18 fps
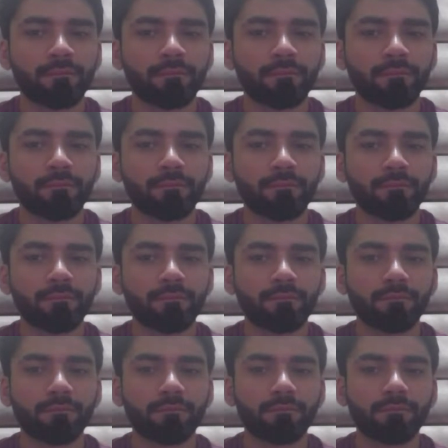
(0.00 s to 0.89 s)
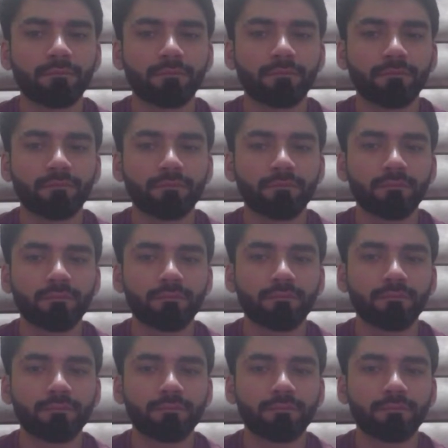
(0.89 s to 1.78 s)

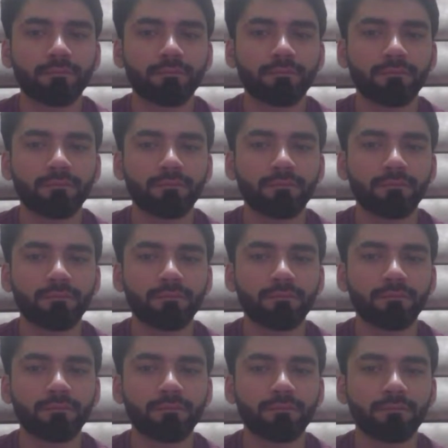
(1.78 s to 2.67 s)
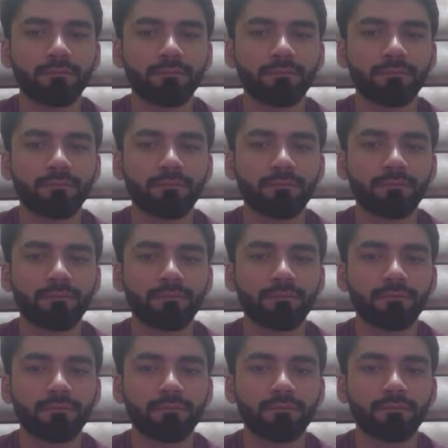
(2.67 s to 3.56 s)

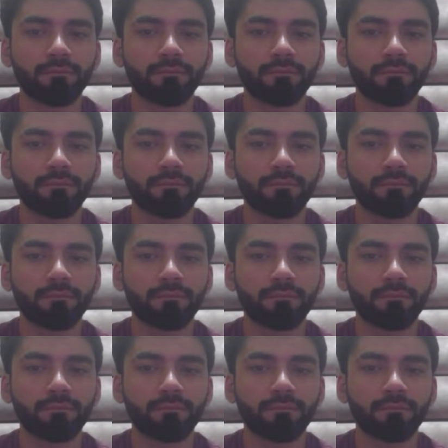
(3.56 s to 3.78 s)
[no speech]